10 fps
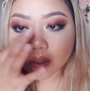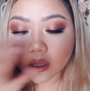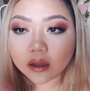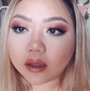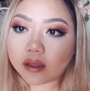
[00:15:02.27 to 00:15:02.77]

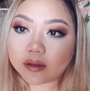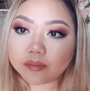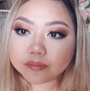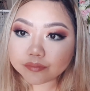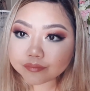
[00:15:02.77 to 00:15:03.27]
Um,
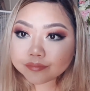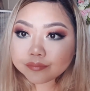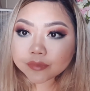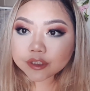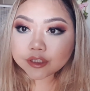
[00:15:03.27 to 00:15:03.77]

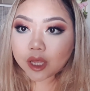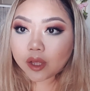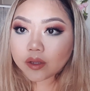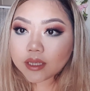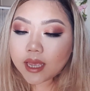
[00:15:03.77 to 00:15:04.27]

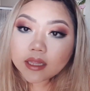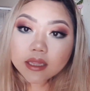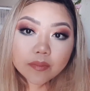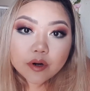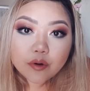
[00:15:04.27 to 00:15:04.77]
so yeah,
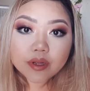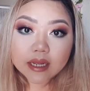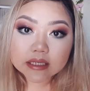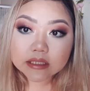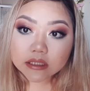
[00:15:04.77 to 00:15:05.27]
let me know what you
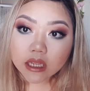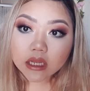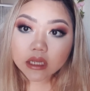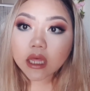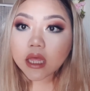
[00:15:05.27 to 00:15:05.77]
guys
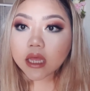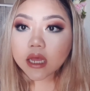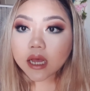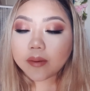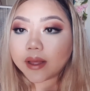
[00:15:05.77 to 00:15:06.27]
think
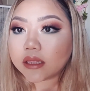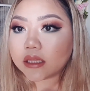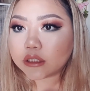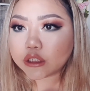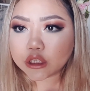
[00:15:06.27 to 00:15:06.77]
about
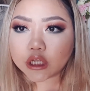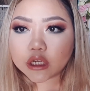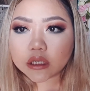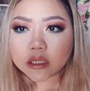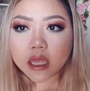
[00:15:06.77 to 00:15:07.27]
this look
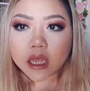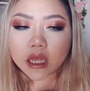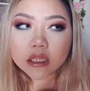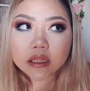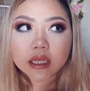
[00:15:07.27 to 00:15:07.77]

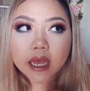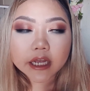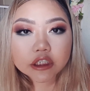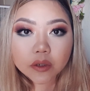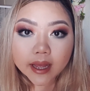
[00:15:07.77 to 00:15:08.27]
and the
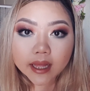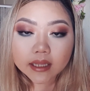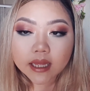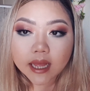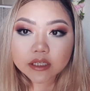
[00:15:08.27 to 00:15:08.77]
eyeshadow
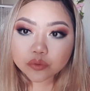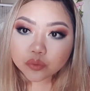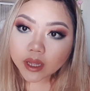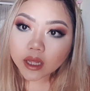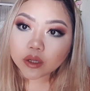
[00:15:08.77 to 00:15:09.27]
palette as
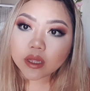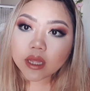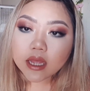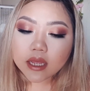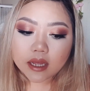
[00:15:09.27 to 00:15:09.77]
well.
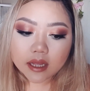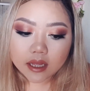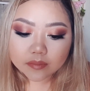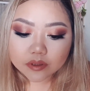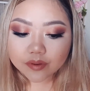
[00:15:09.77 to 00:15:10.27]

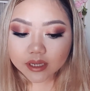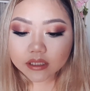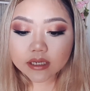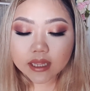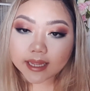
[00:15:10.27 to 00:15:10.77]
Um, don't forget
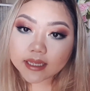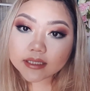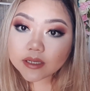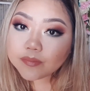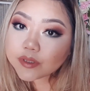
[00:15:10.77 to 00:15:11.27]
to like and
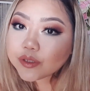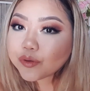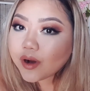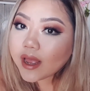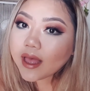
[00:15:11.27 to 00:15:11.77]

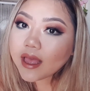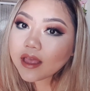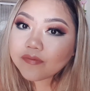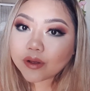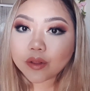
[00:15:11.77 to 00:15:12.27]

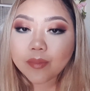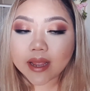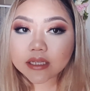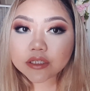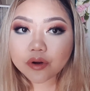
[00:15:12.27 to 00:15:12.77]
subscribe. Follow my
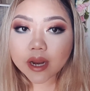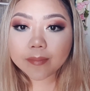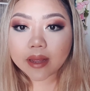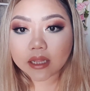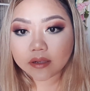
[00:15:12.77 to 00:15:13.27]

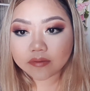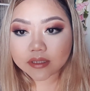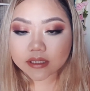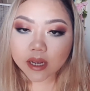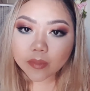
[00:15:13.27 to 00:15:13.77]
Instagram. I'll leave
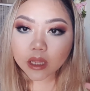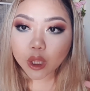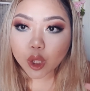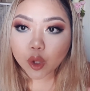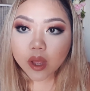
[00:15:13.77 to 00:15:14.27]
it down
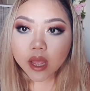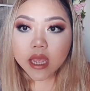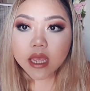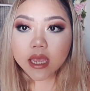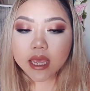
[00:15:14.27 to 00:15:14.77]
below.
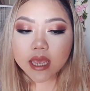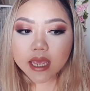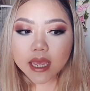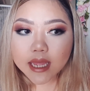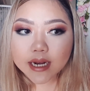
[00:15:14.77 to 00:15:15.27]

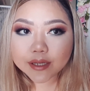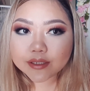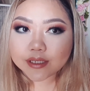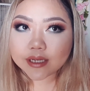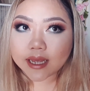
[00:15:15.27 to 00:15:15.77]
And I'll
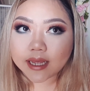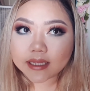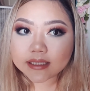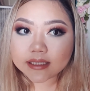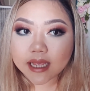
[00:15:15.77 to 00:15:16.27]
see you
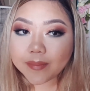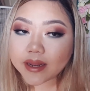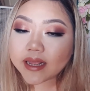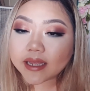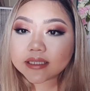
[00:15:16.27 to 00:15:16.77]
guys in my
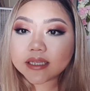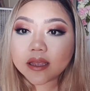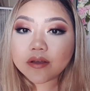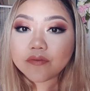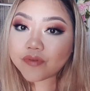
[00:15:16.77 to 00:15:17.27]
next
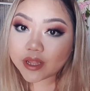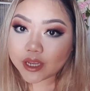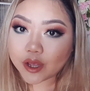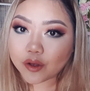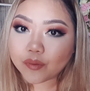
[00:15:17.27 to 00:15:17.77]
video.